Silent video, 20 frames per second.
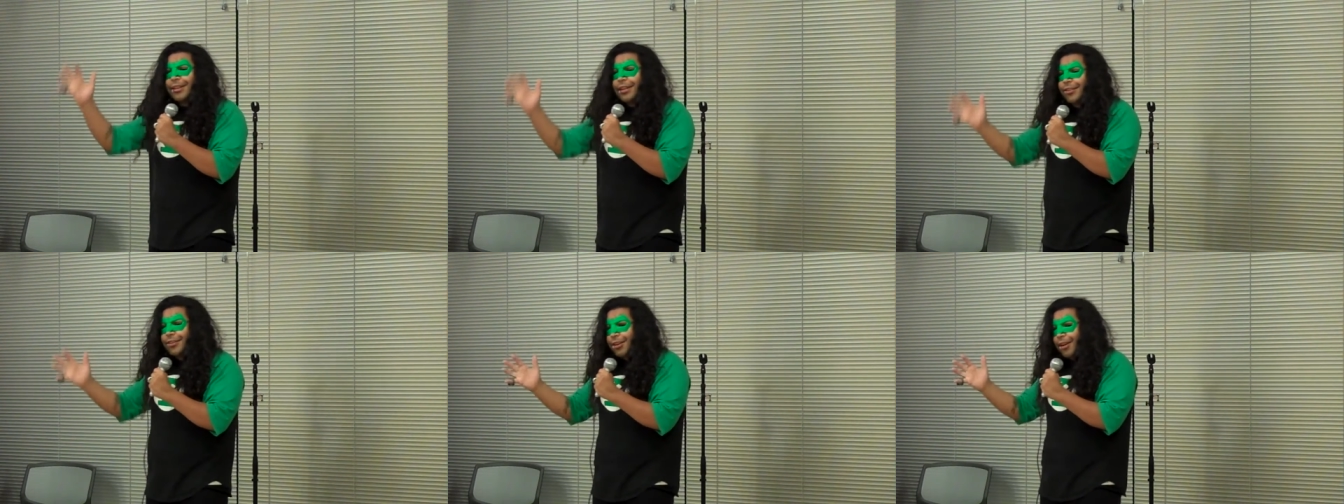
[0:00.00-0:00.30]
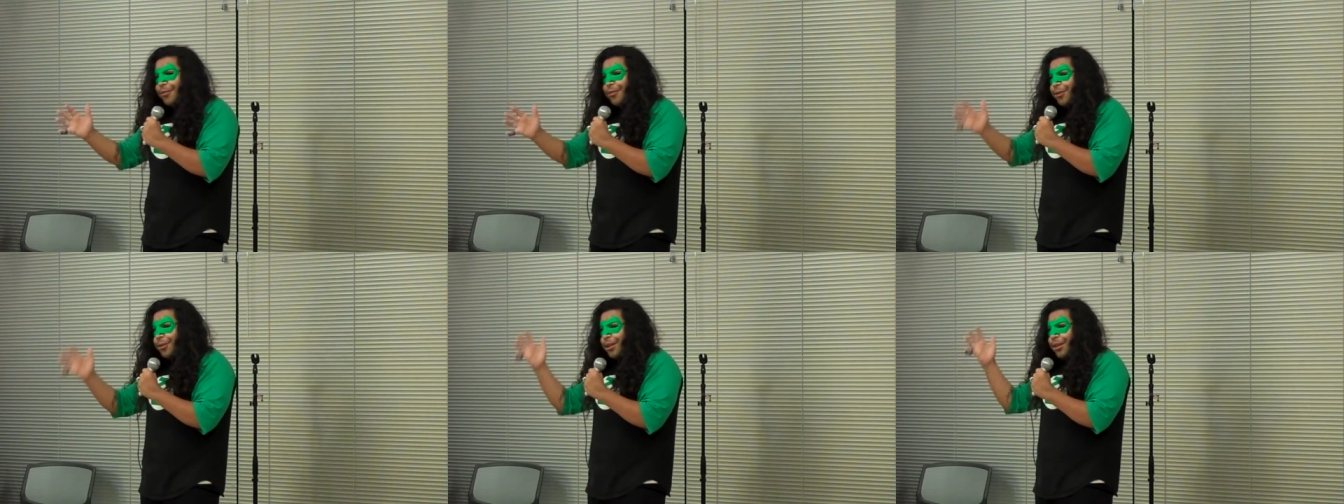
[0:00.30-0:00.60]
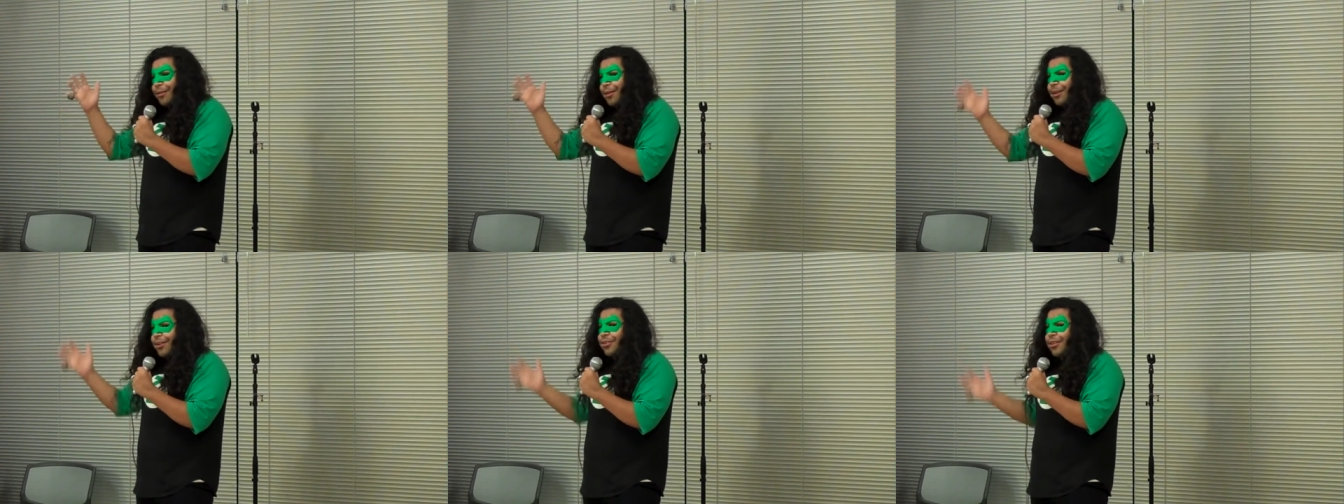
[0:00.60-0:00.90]
This year, if you
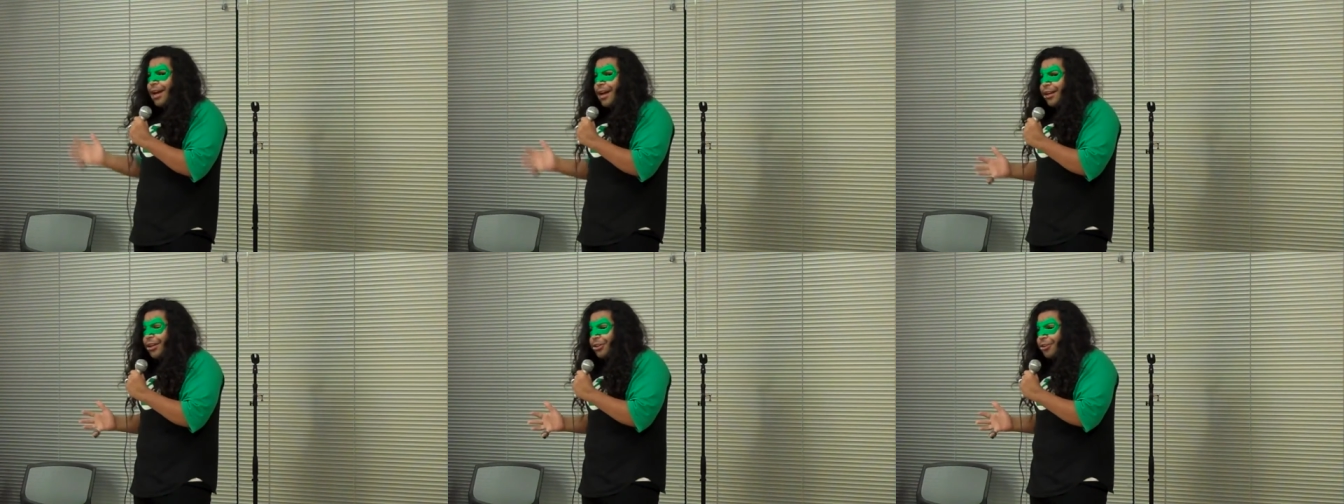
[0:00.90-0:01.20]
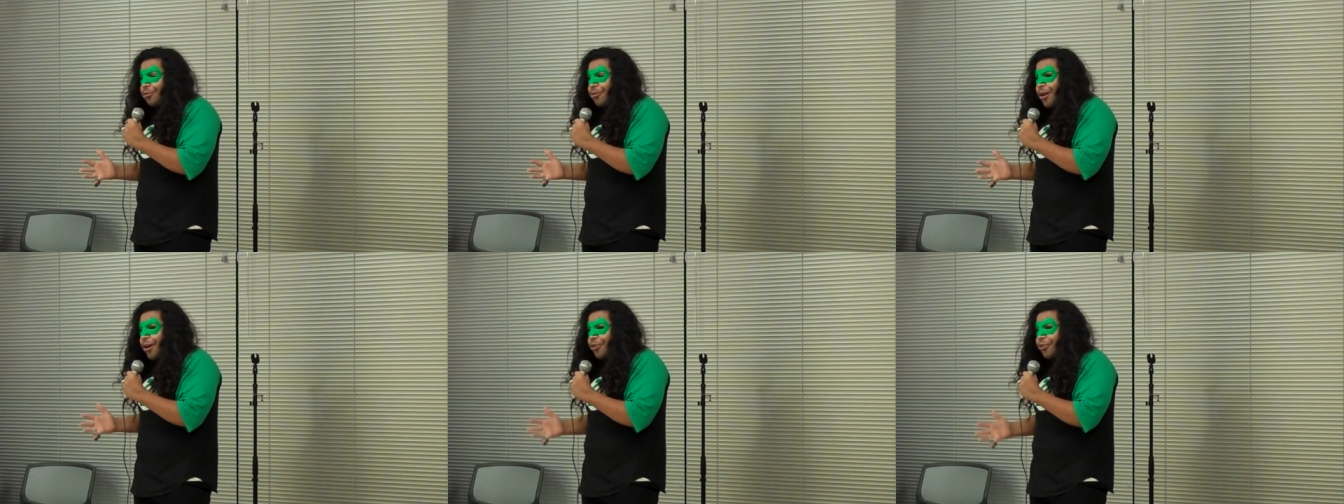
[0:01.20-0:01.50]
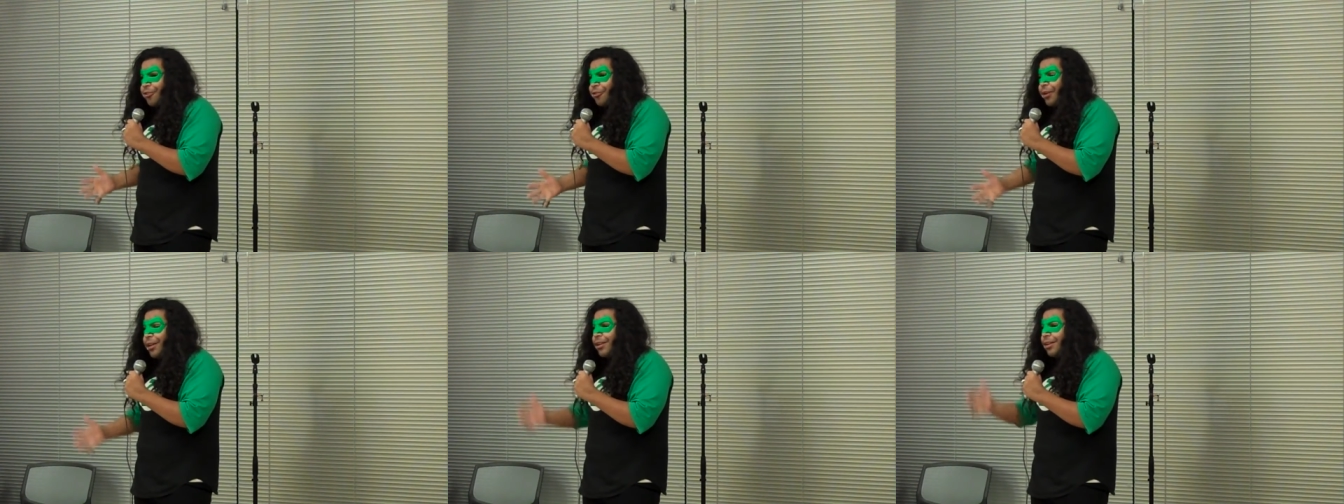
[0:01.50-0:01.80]
really want to sock into
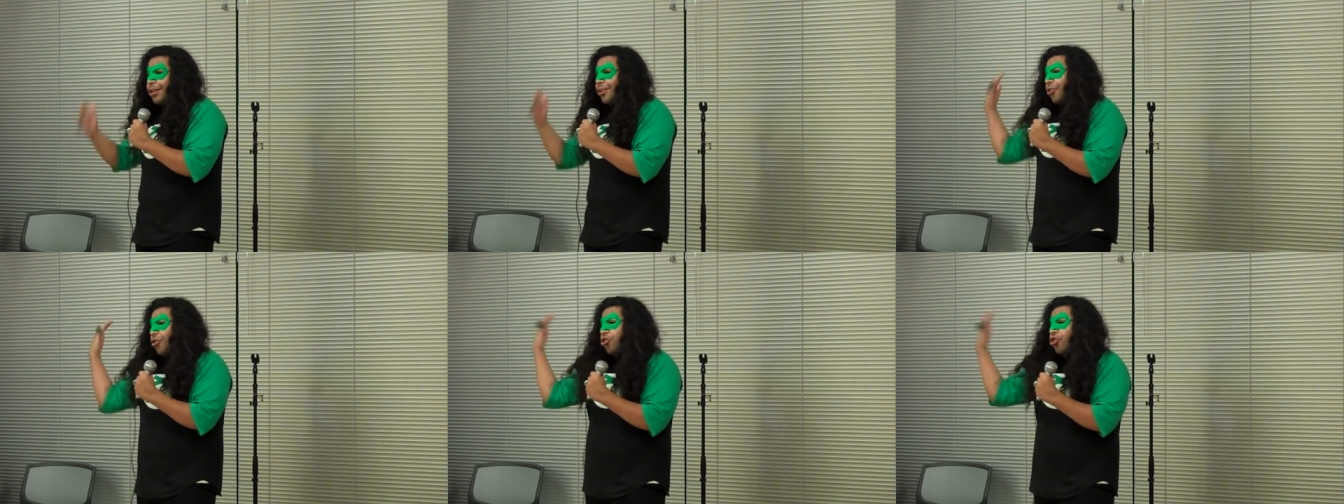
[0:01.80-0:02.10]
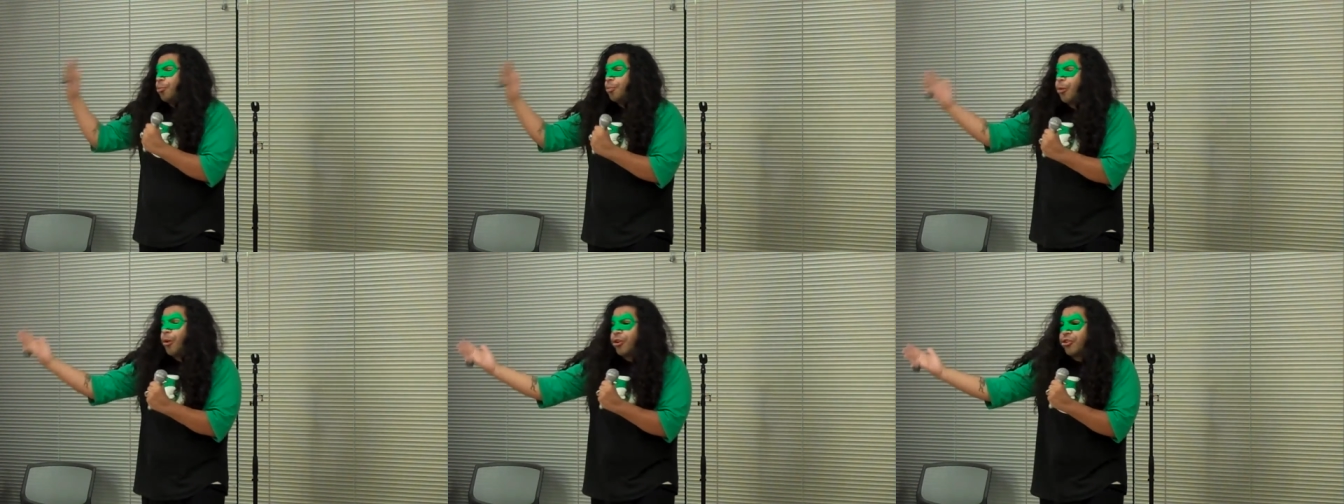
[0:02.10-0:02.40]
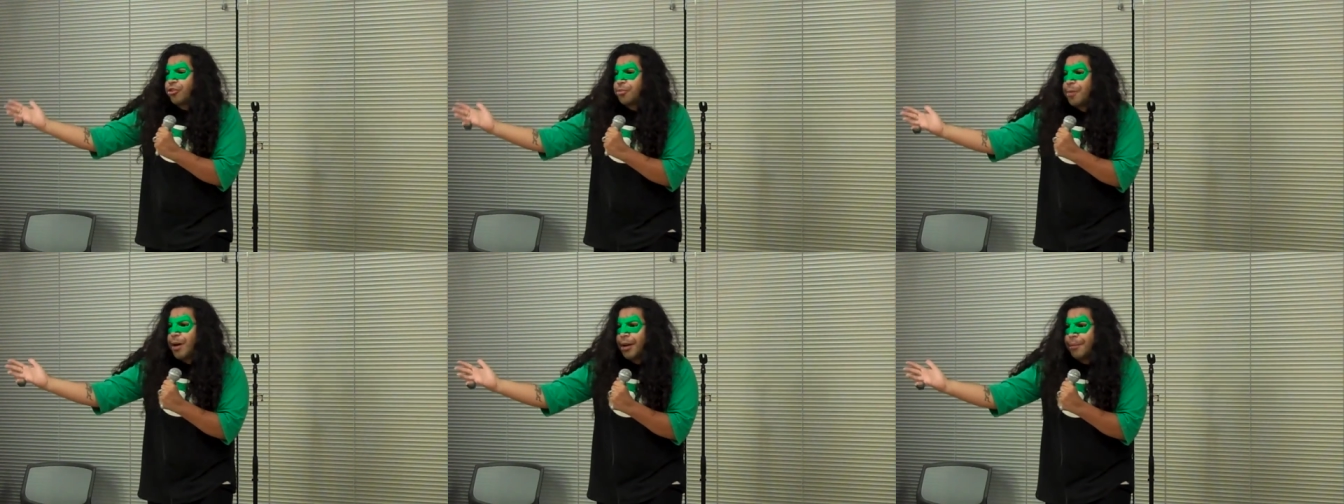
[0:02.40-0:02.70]
Wall Street,
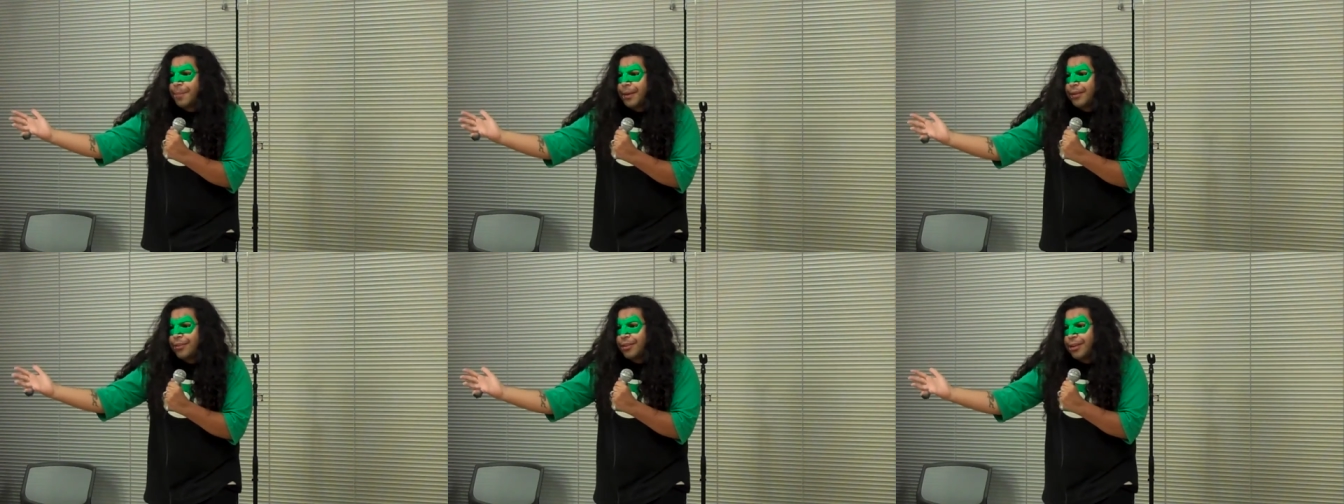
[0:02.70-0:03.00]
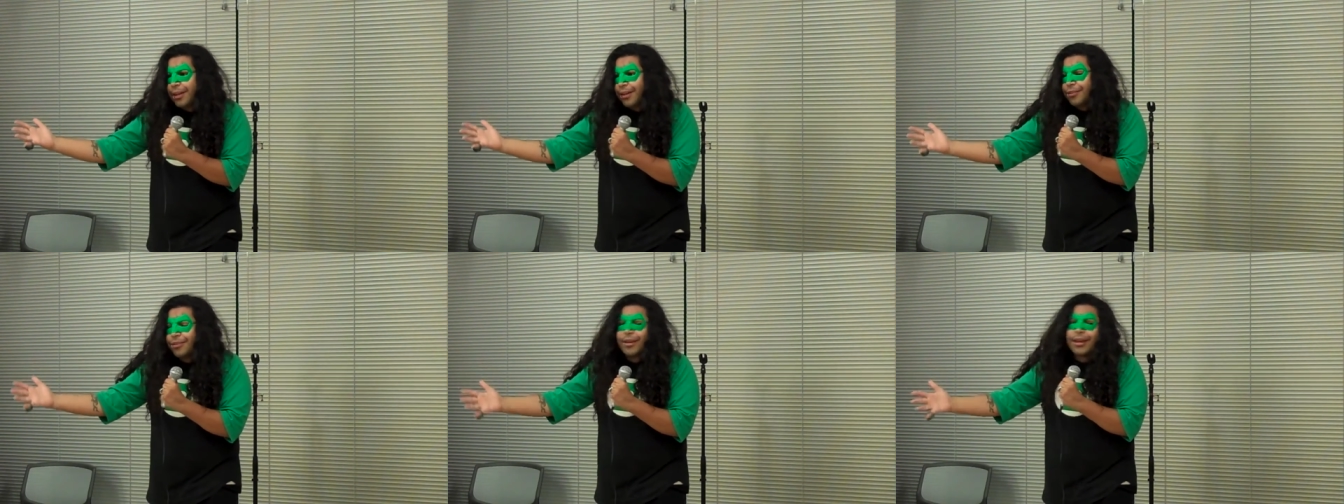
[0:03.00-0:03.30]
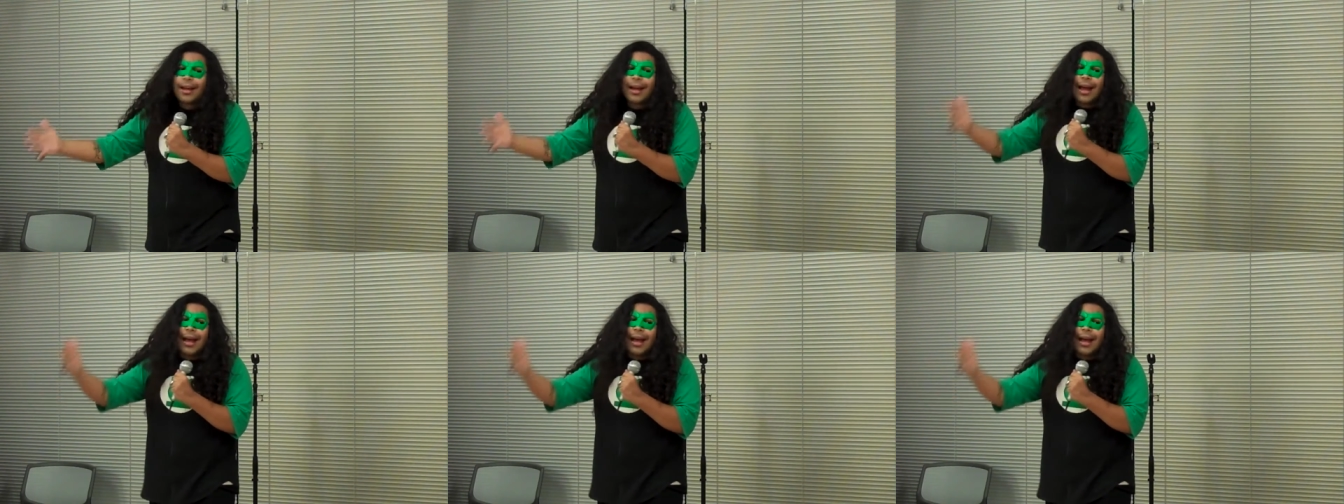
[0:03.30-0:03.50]
support small business.